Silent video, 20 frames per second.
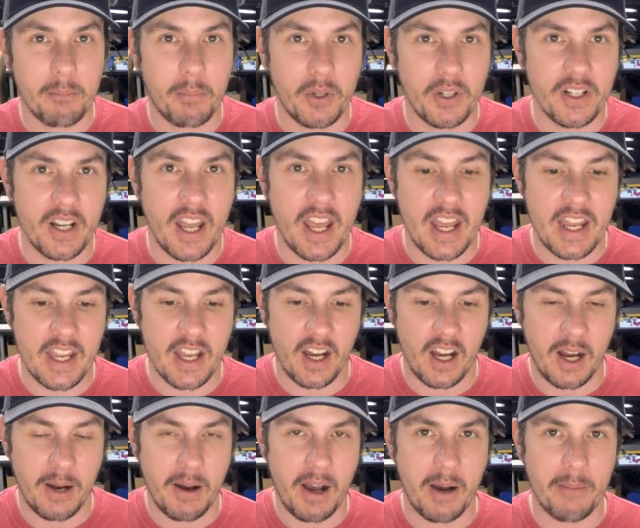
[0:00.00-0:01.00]
put a
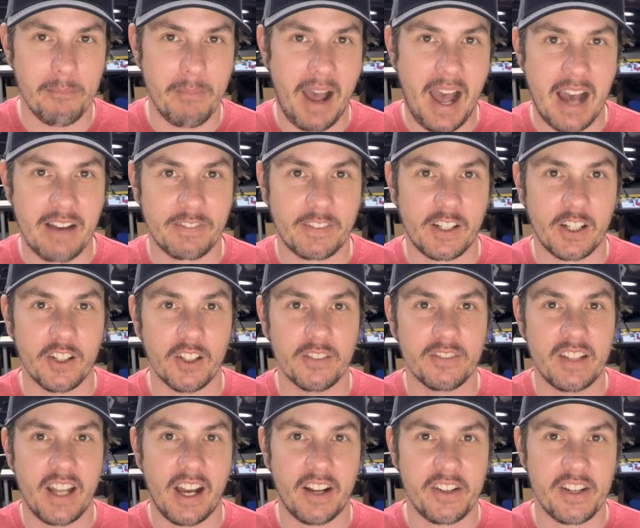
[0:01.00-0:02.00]
MAF curve
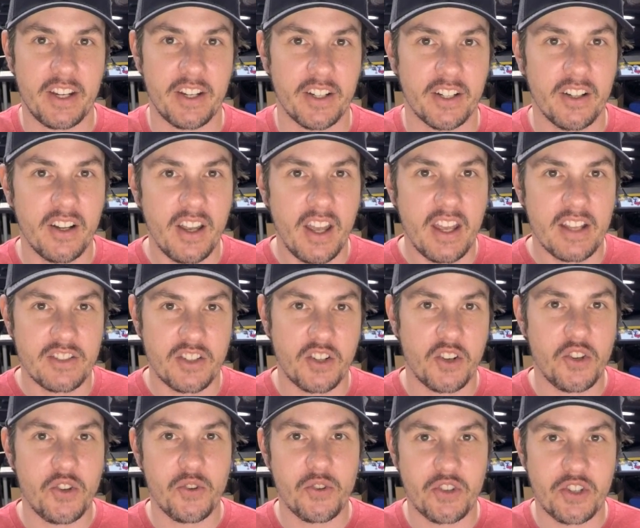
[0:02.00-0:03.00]
down here so
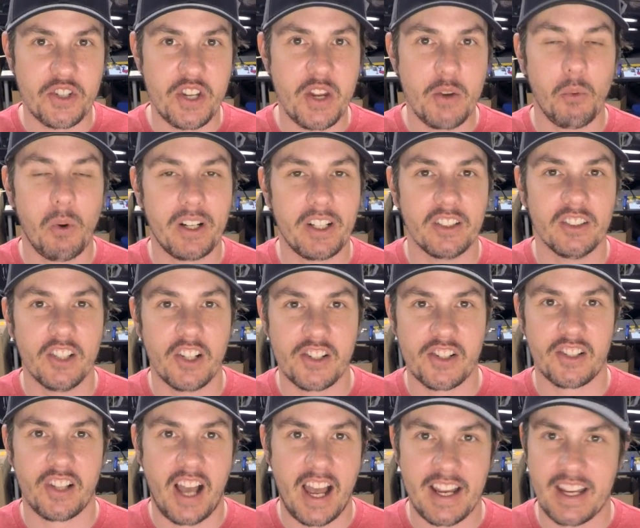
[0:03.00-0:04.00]
you see what it
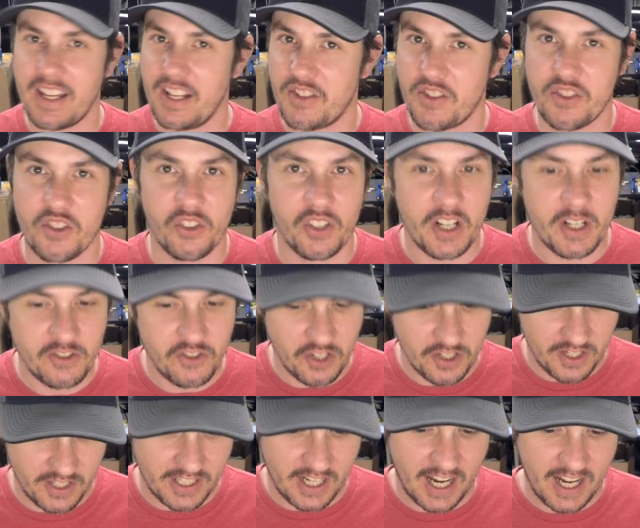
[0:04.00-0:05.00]
looks like. It's going to
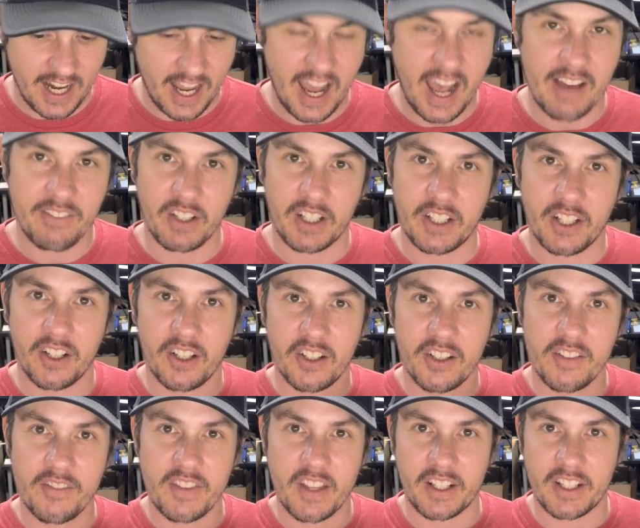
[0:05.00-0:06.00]
just kind of have a
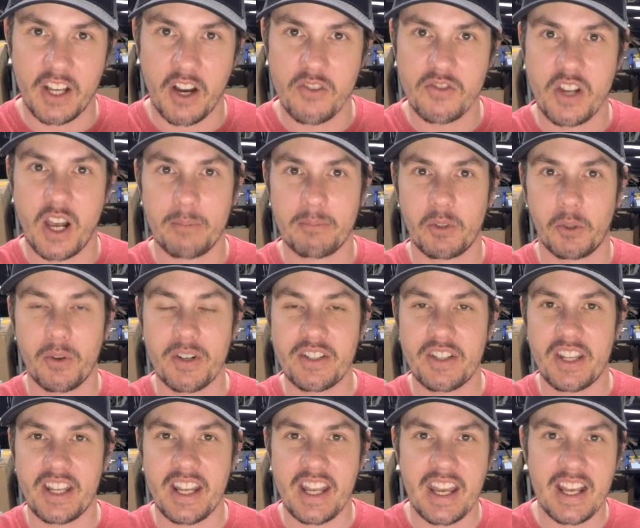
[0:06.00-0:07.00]
curve that goes up towards
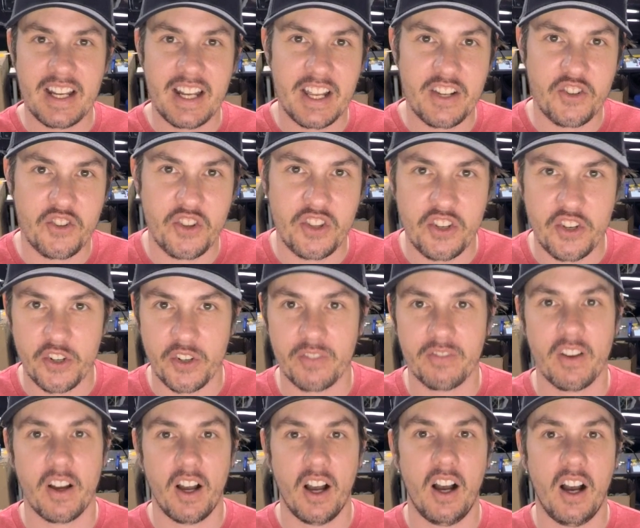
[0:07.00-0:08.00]
the end as
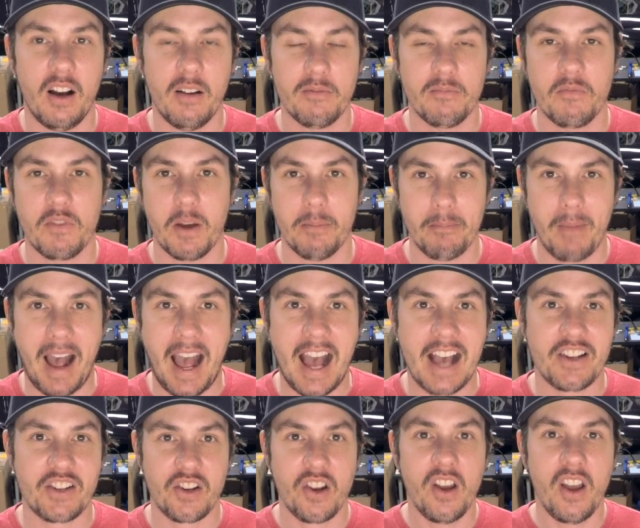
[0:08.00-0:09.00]
the
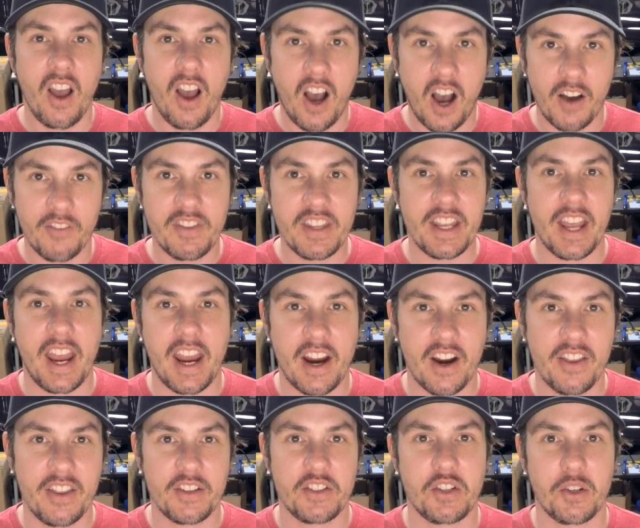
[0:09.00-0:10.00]
mass of the
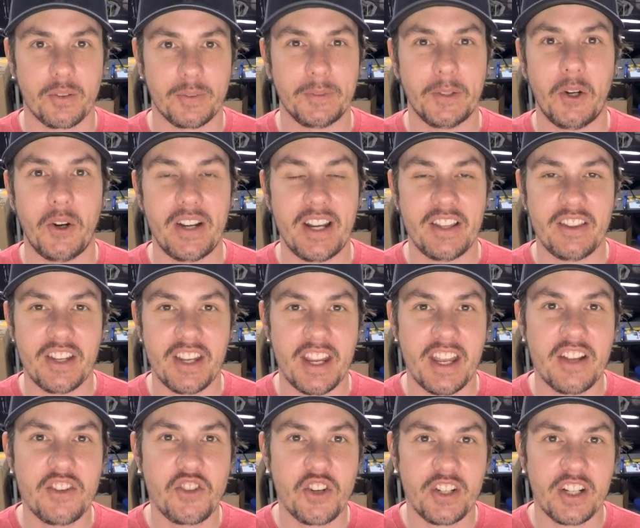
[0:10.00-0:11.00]
air that you're flowing in the
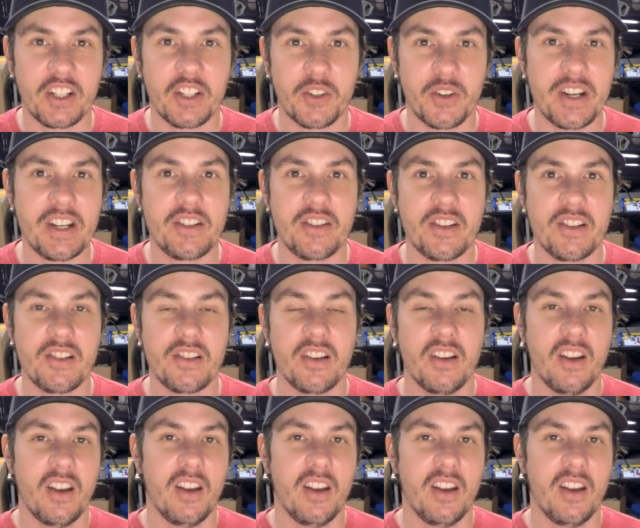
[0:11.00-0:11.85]
engine increases.